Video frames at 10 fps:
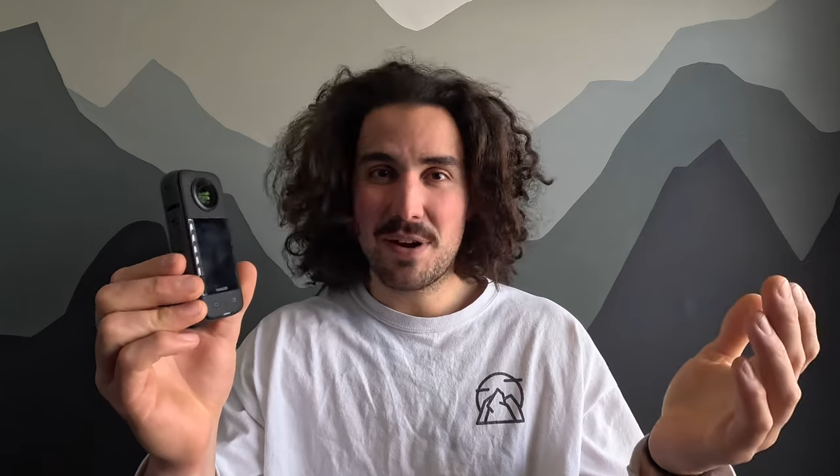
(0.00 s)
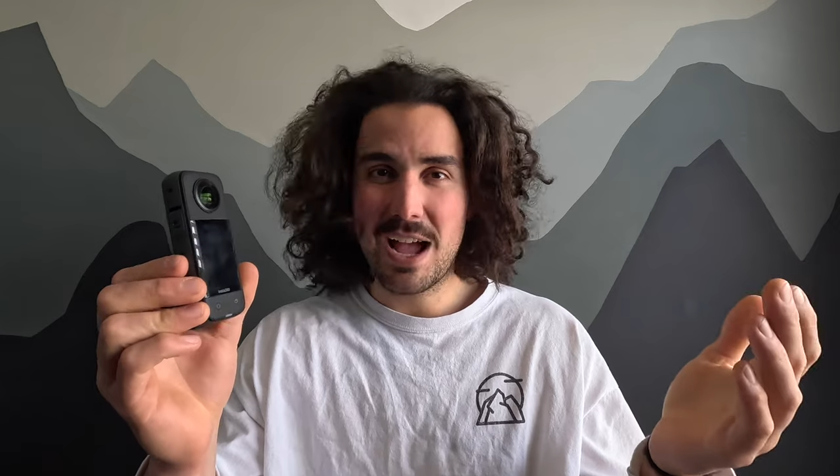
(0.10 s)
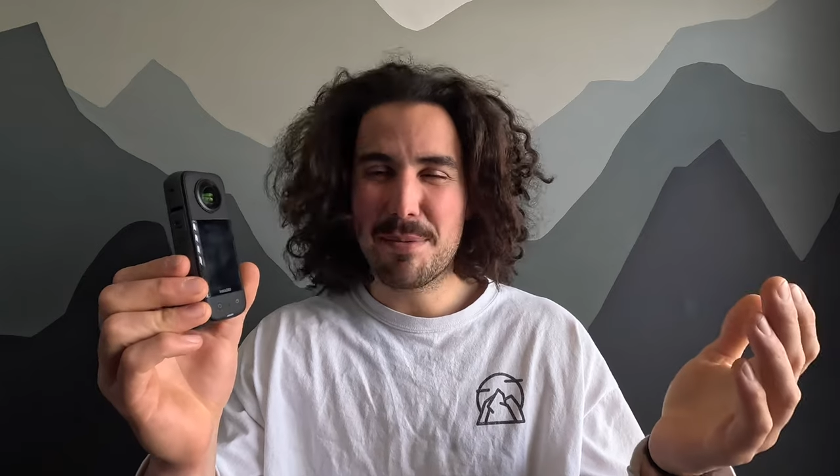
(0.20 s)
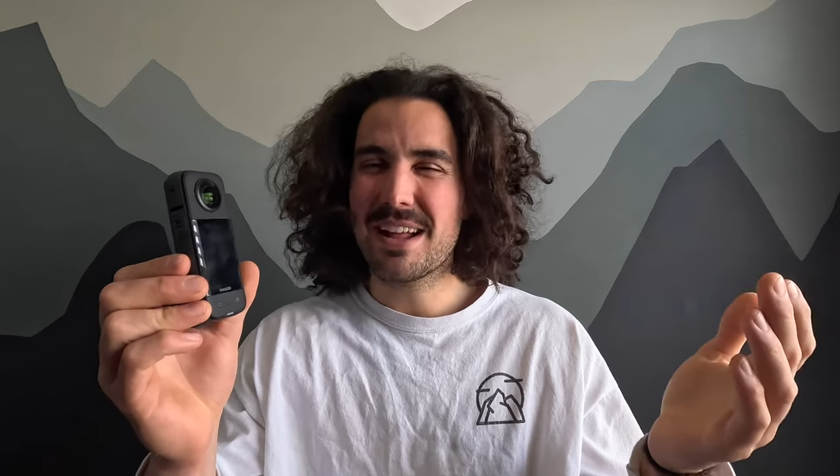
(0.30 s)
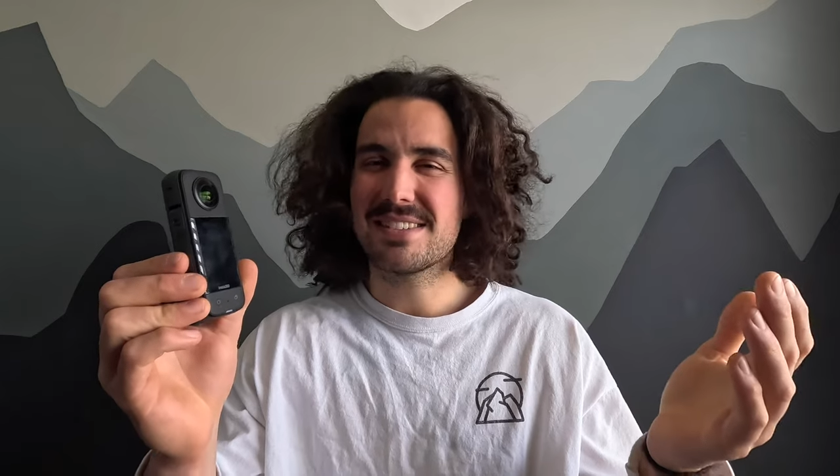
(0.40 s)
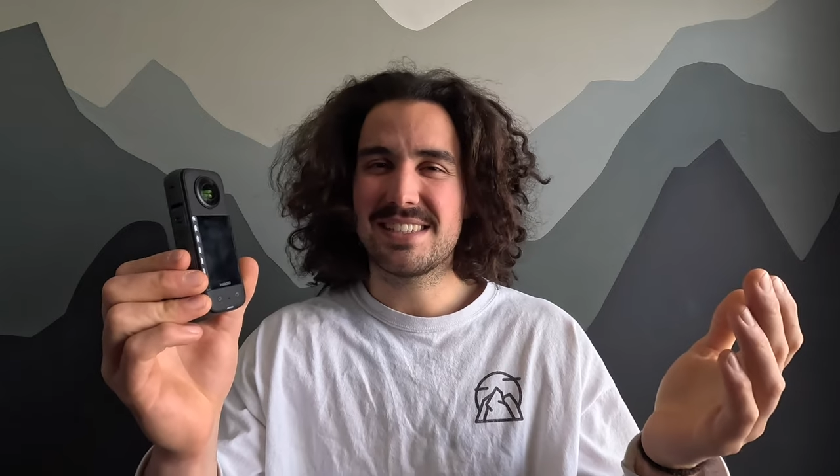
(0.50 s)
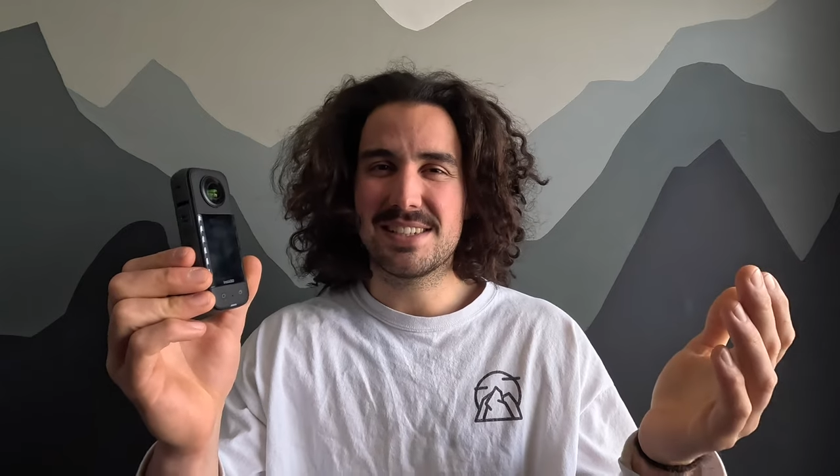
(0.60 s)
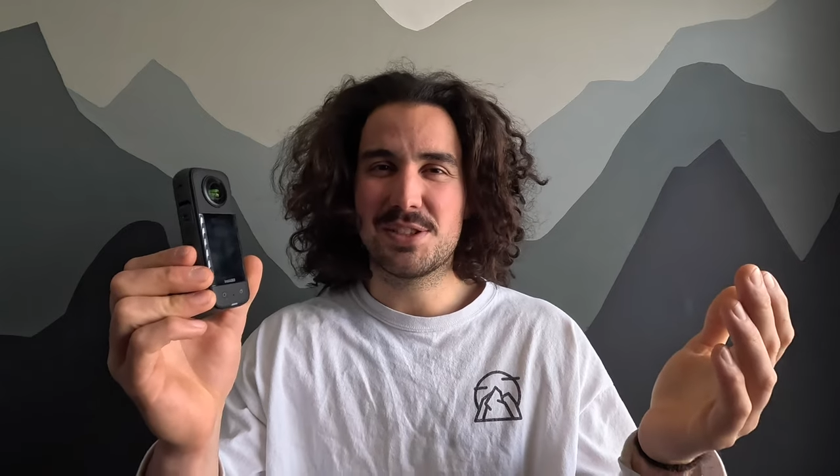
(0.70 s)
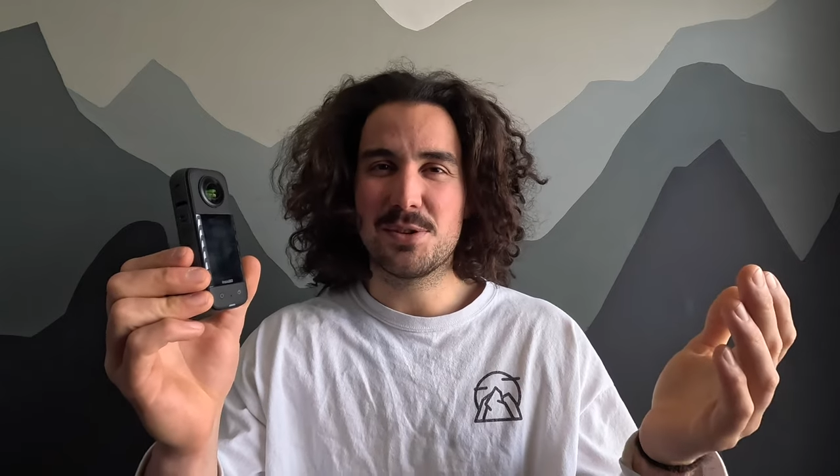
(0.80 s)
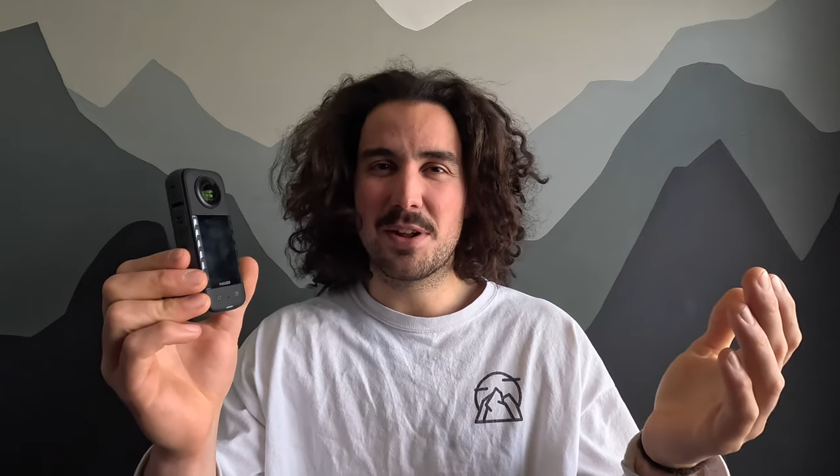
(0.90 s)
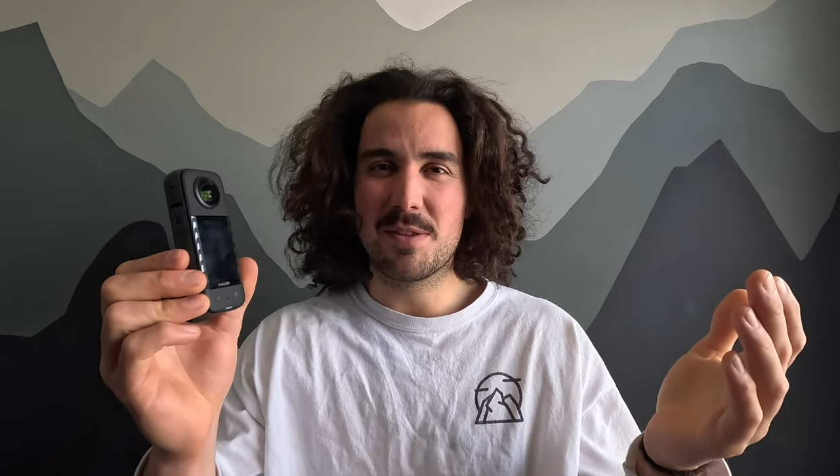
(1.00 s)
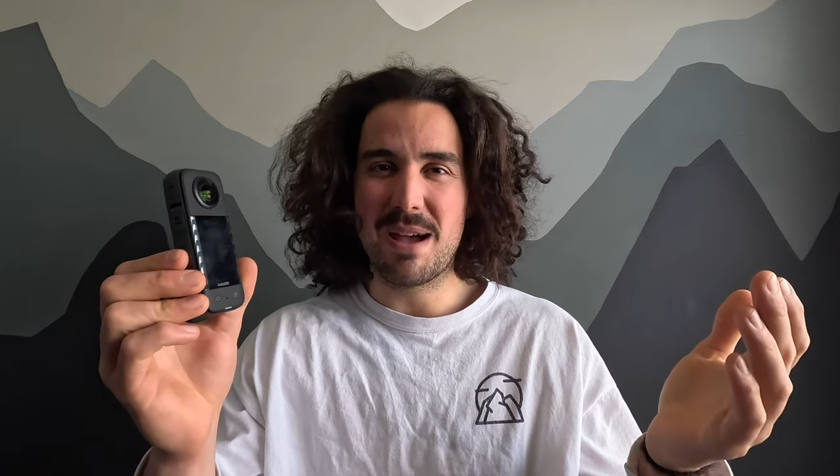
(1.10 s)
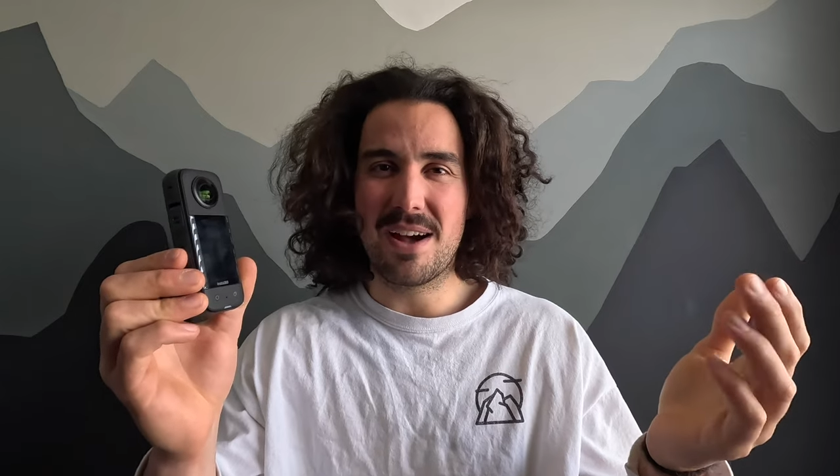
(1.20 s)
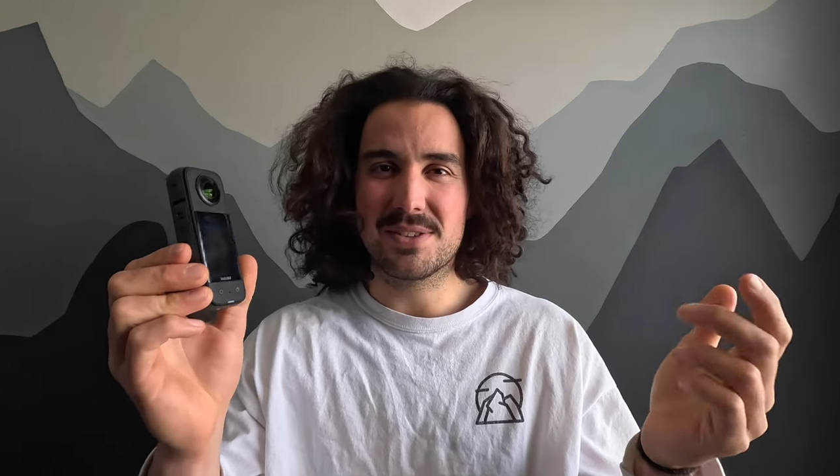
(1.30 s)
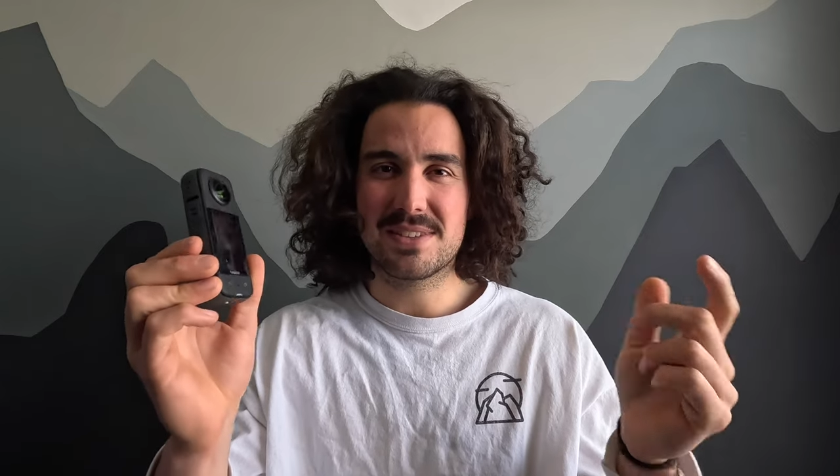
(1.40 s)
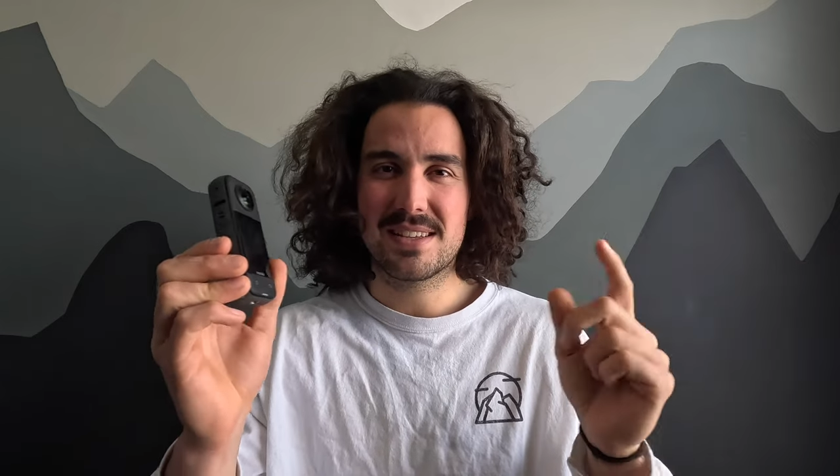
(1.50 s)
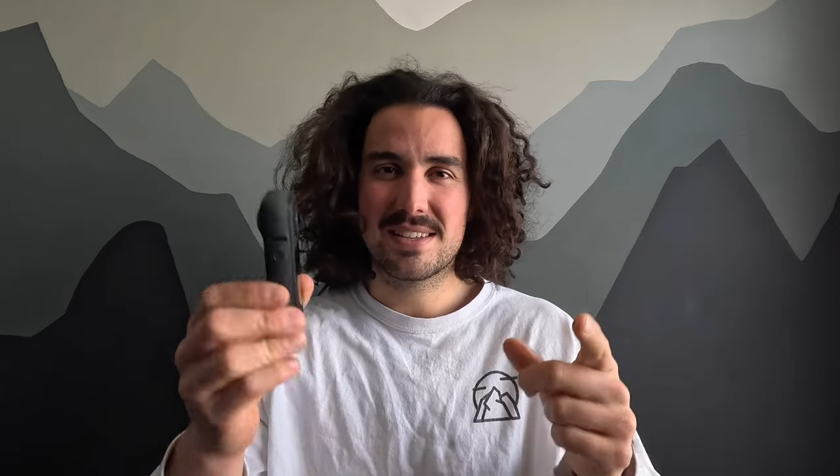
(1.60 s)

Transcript: for now, but I'll see you soon on the mountains.